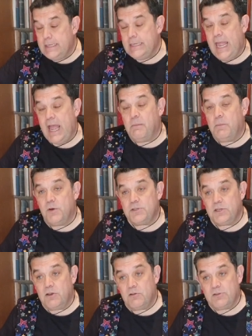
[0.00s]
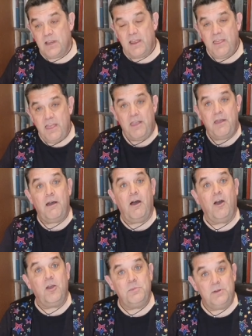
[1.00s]
Now, boys and girls,
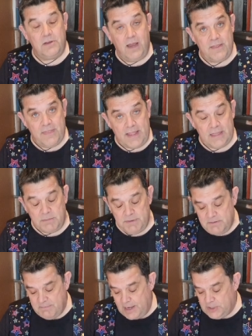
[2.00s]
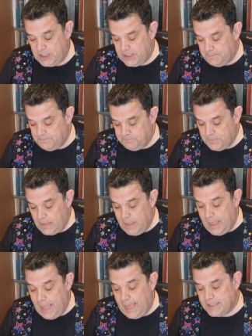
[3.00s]
I hope you like that little bit of magic
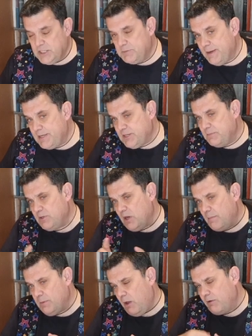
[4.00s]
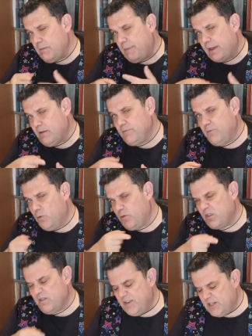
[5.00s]
and spend some time going back and forth
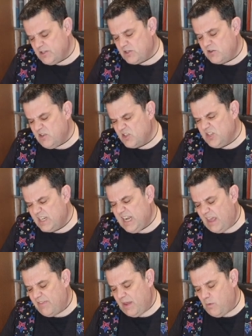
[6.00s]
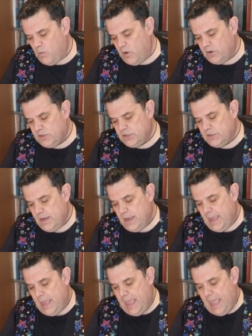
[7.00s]
on the video so you can see how that works.
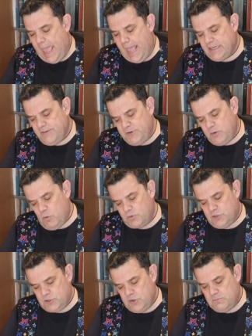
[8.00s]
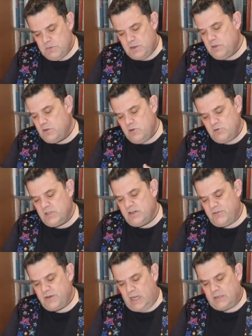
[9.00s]
And if you want to, use a
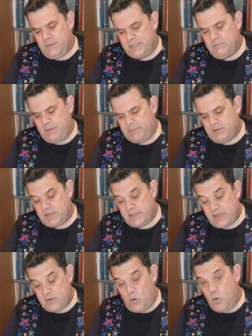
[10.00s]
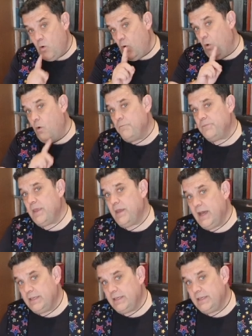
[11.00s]
different colour piece of paper, as I said, or a